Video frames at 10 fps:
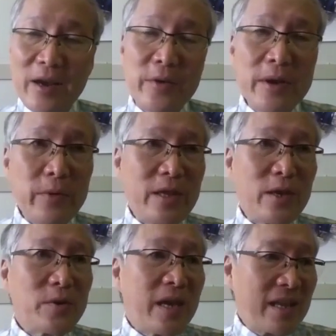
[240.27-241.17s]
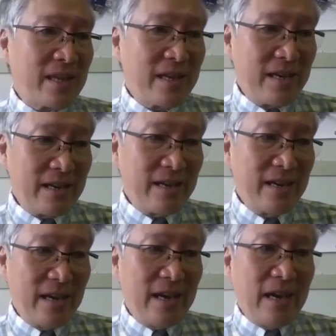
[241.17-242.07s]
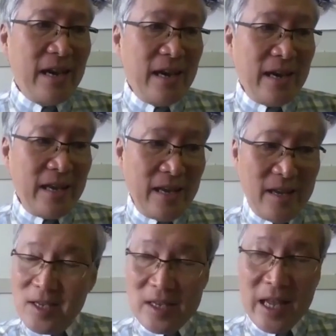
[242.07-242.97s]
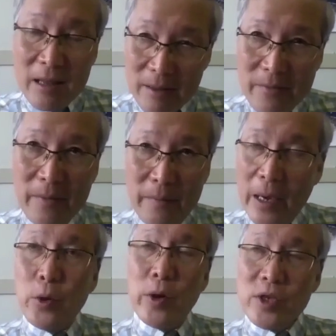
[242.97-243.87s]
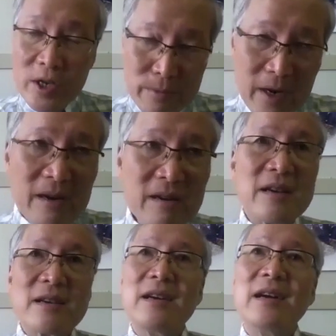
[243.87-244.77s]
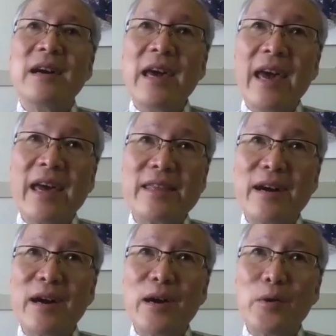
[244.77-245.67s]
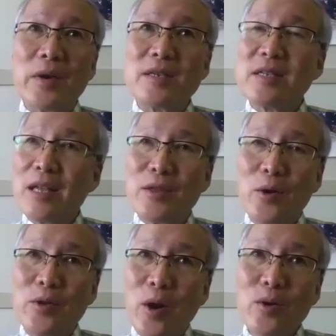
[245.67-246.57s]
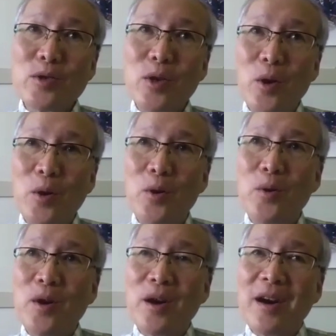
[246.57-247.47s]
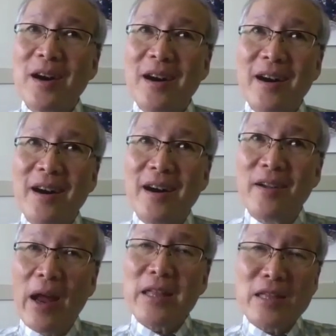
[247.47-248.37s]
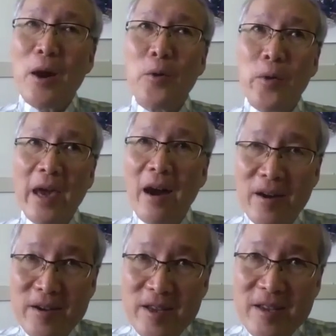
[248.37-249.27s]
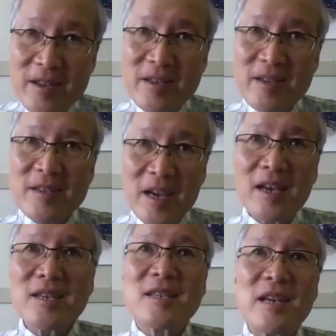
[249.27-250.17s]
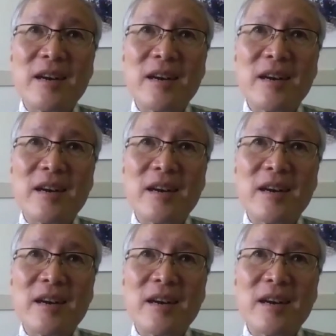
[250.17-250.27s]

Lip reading: agree with you that it's still a big question mark, and we still don't know. So right now, we are just